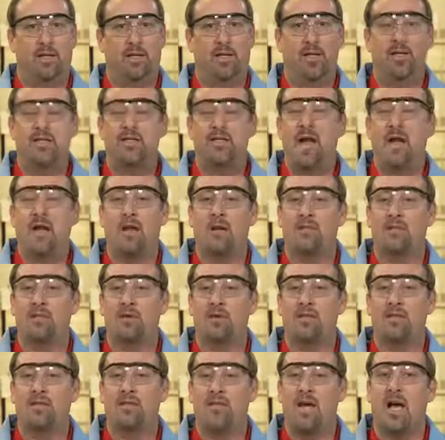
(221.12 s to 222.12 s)
These columns
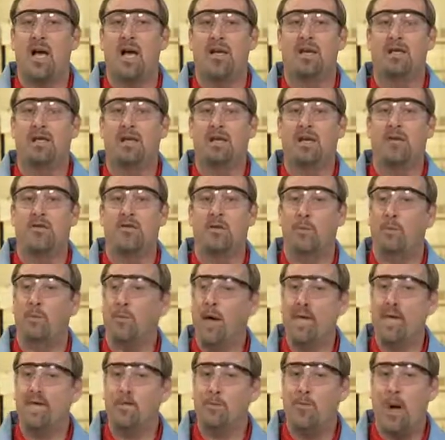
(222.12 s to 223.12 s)
are designed to give the
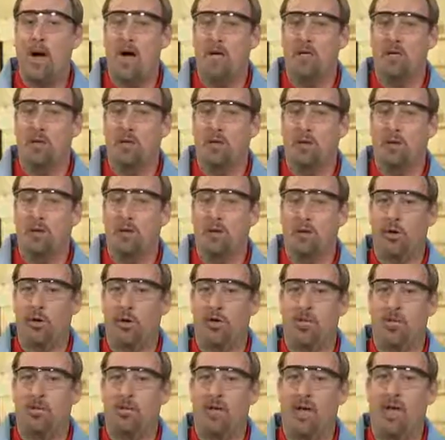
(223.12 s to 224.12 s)
best possible
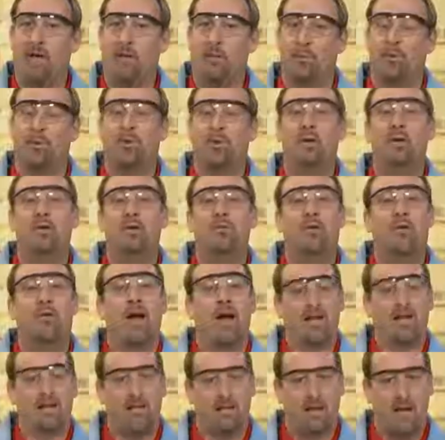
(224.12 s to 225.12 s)
inertness available for
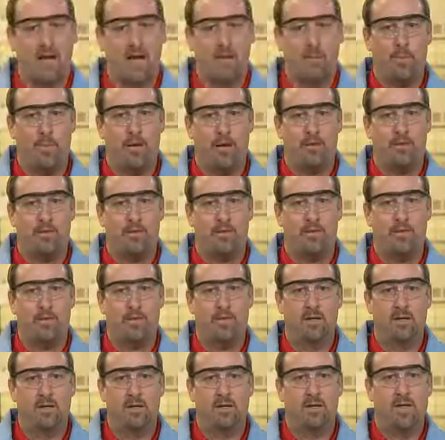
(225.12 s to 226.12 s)
active compounds.
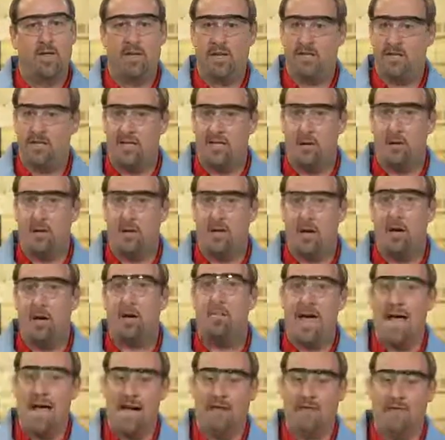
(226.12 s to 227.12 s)
They can still
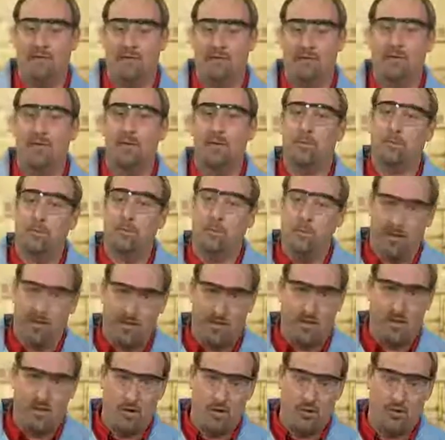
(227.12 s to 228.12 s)
become active
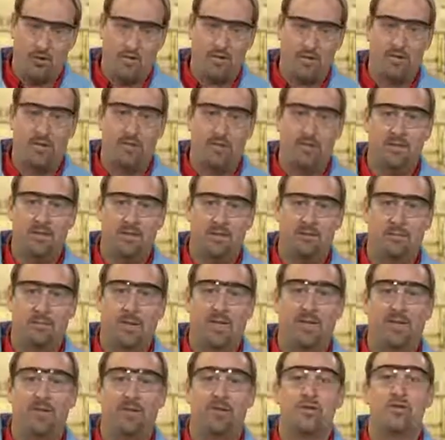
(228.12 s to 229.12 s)
with use,
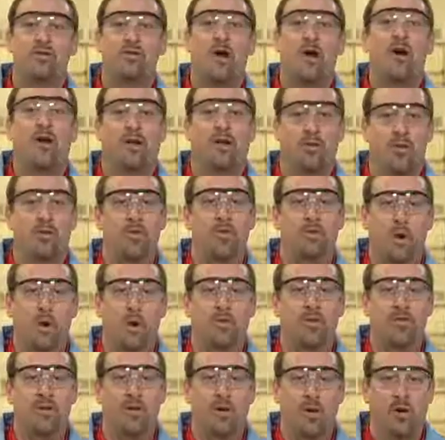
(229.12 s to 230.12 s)
but you're starting with the
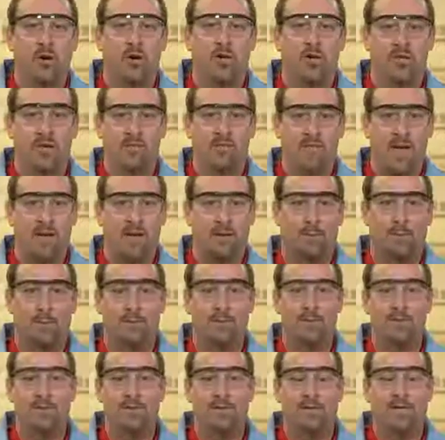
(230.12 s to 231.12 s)
most inertness
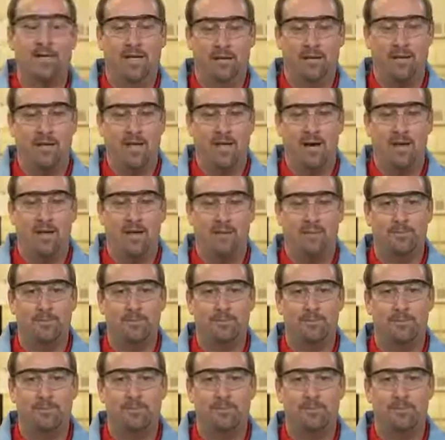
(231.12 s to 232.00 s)
available in the column.